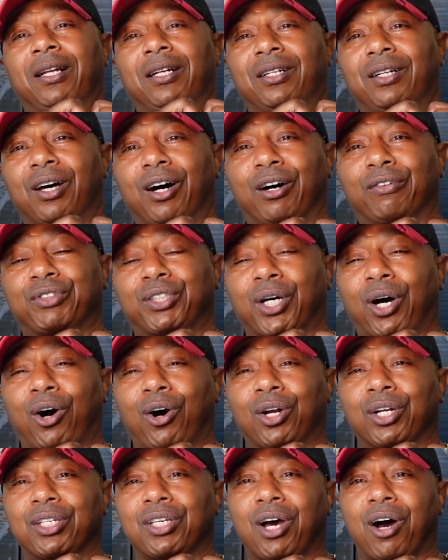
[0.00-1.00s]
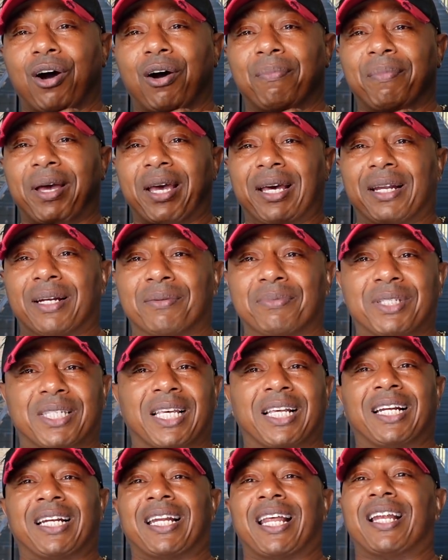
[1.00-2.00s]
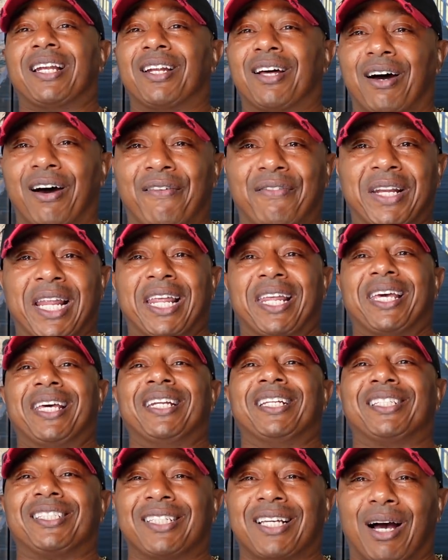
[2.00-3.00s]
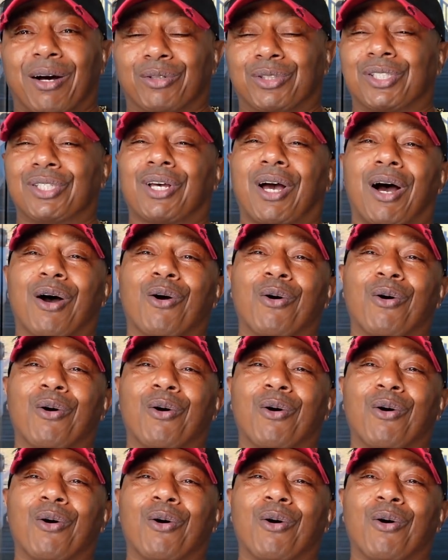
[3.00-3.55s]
love to all of y'all, man. I'm sending that love and that energy out to y'all.